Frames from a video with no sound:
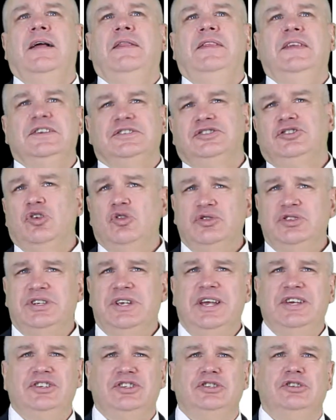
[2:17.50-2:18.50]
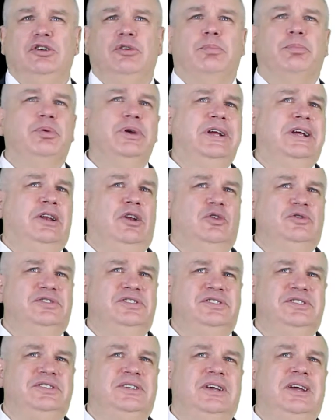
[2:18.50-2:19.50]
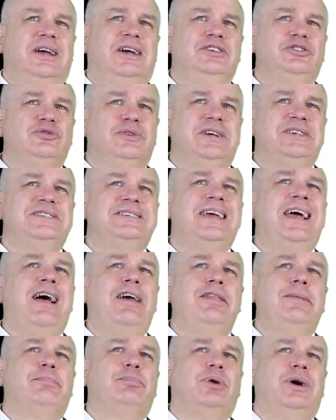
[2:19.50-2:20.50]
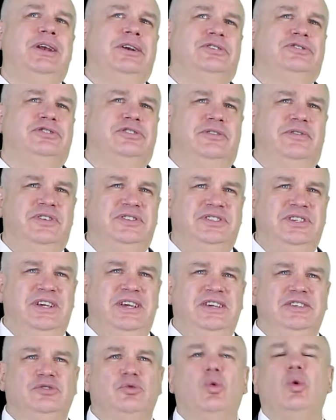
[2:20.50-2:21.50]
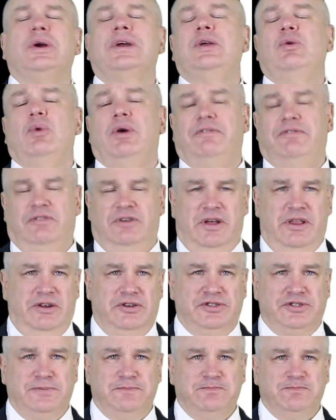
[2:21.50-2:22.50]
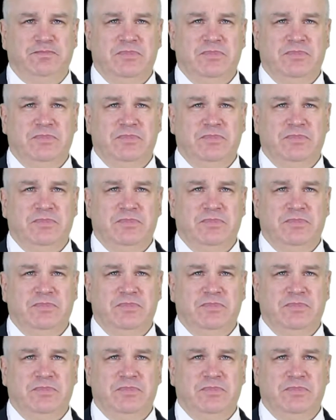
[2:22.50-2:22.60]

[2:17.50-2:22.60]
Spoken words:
The associational pre-closes address how the product or service is working well for others.